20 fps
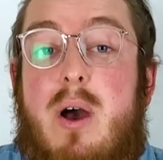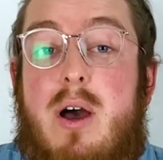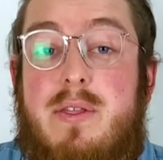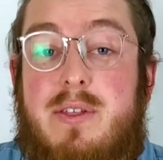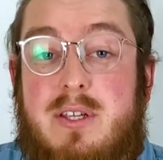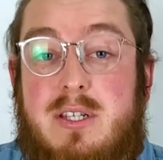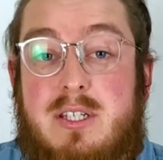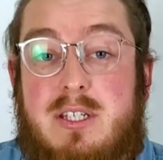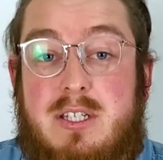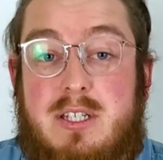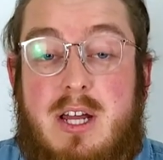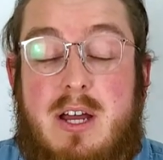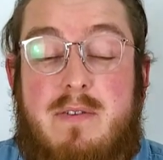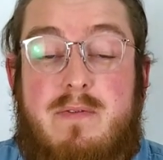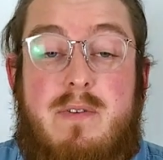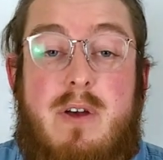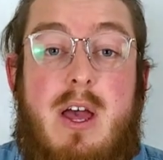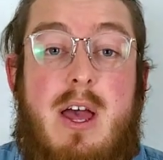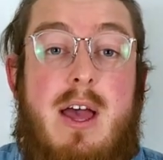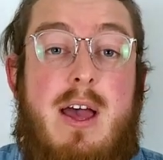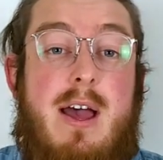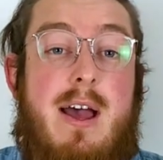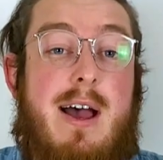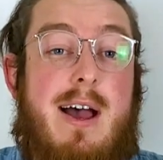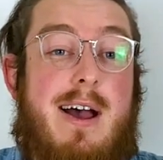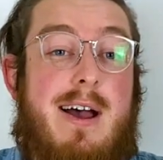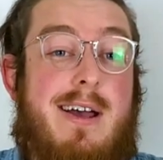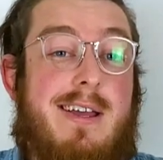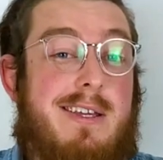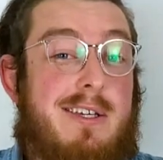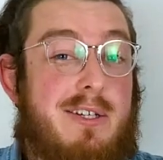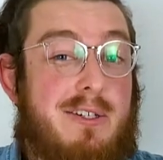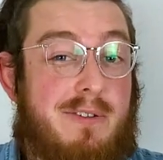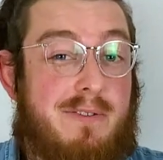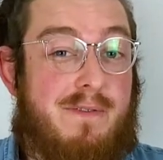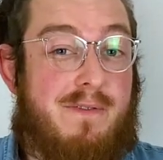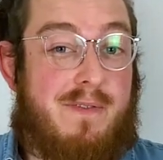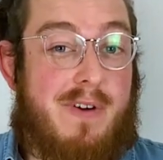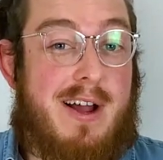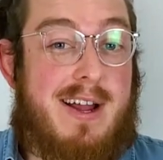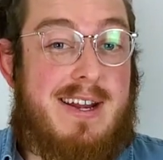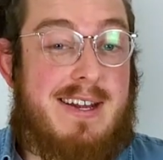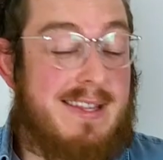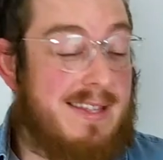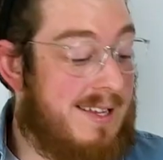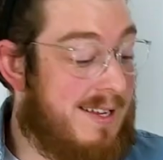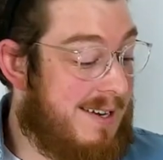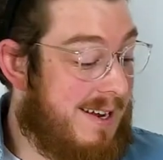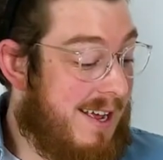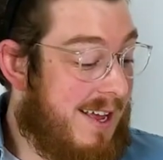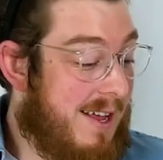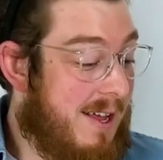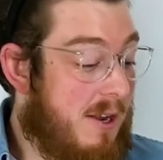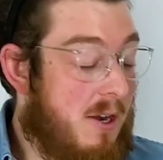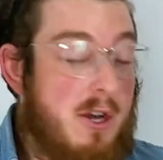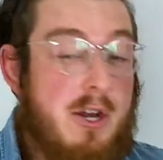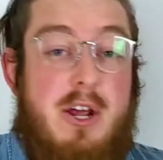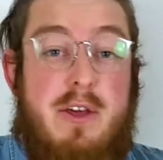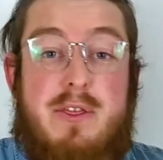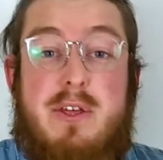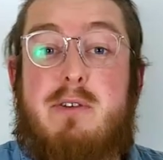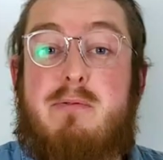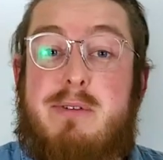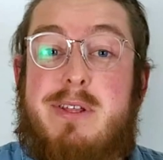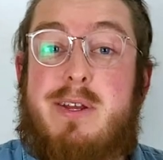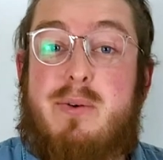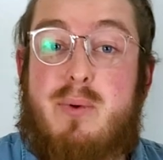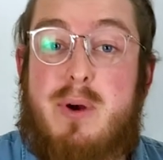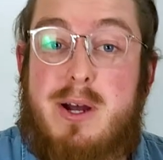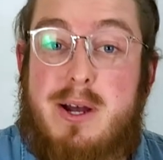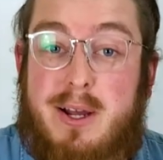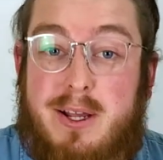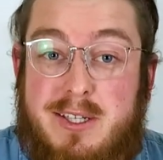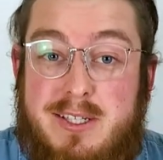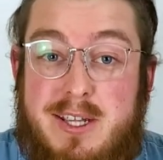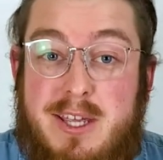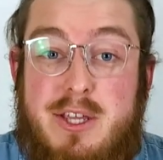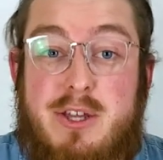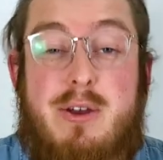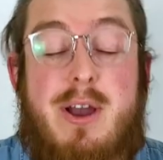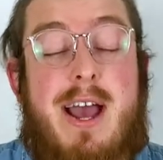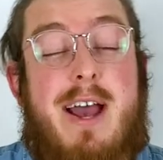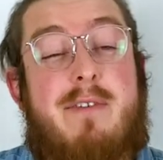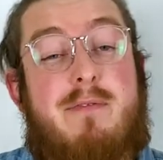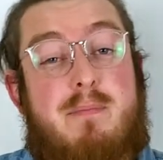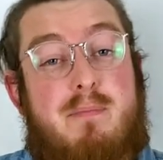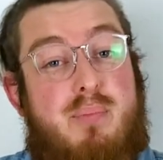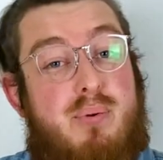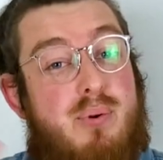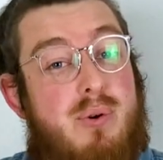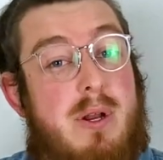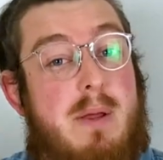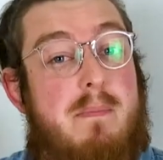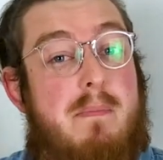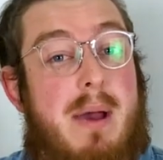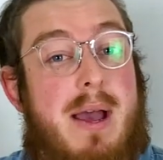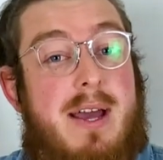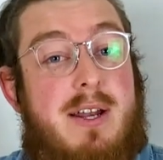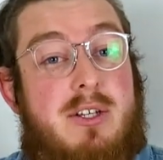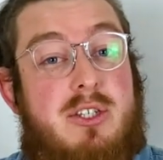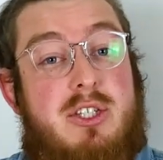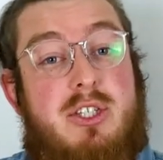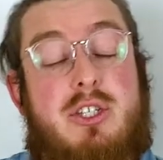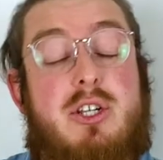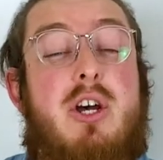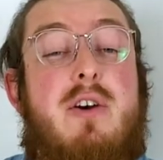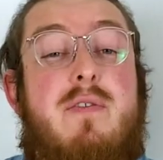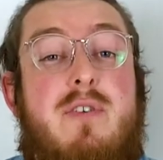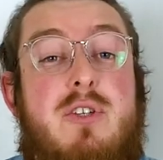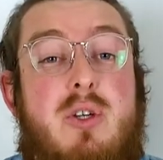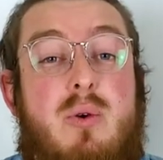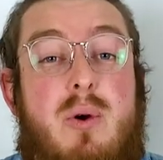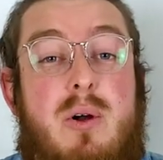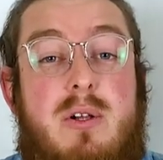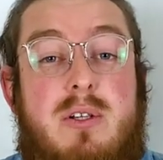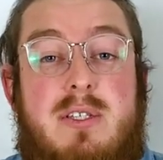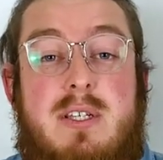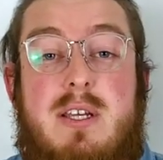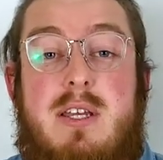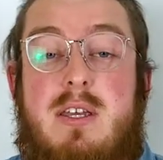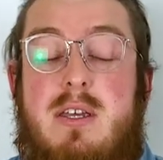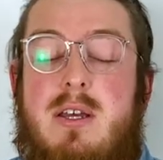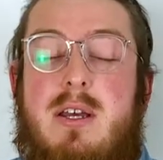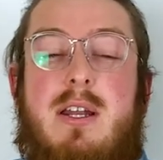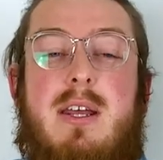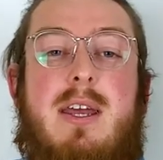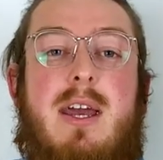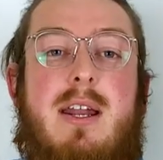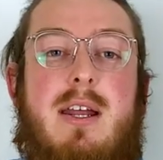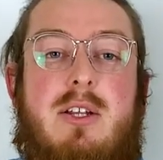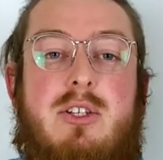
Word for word: other stuff, uh, you'll find that nothing really works. You have pretty bad surface quality, you're gonna get a